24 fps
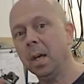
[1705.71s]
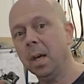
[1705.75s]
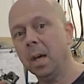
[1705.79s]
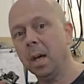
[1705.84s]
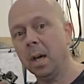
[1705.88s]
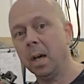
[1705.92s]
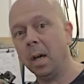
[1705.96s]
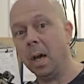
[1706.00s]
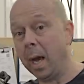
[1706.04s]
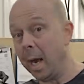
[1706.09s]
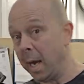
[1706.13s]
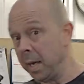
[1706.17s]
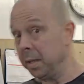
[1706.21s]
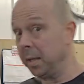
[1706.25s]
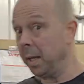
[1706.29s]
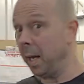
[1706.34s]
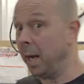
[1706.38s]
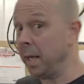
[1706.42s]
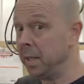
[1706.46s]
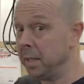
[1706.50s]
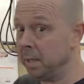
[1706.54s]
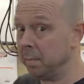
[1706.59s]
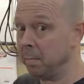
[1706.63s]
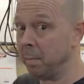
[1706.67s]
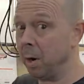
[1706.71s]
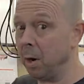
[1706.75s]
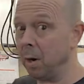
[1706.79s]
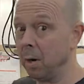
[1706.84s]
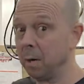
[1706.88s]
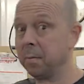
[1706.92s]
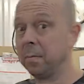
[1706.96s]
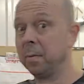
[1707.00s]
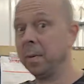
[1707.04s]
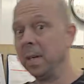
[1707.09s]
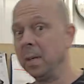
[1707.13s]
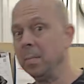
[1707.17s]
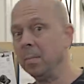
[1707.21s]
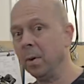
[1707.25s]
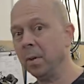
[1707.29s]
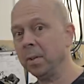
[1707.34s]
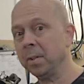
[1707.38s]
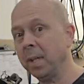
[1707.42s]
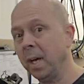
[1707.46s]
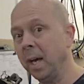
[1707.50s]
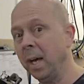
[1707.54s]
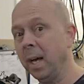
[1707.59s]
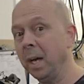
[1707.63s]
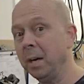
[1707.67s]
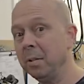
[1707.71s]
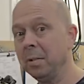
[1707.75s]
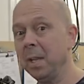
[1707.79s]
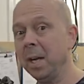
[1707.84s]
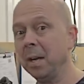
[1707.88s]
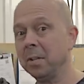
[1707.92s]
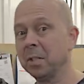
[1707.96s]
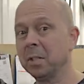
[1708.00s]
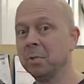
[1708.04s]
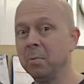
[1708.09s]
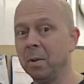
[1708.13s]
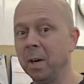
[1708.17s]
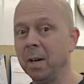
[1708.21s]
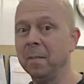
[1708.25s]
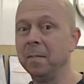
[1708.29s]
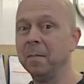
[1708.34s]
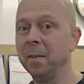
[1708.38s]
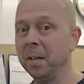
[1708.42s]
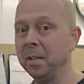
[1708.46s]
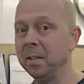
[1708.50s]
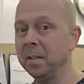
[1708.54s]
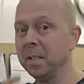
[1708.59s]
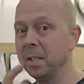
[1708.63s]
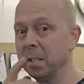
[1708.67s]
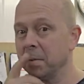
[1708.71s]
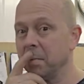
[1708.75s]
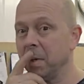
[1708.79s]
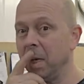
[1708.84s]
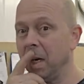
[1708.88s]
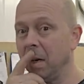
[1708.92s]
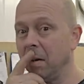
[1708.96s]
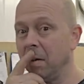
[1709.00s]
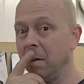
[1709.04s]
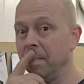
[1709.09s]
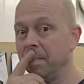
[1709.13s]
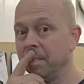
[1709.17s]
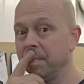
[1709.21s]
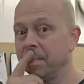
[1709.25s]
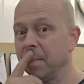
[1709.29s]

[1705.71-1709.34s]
Uh, and, and the Mark III Mondeo, that was quite funny as well.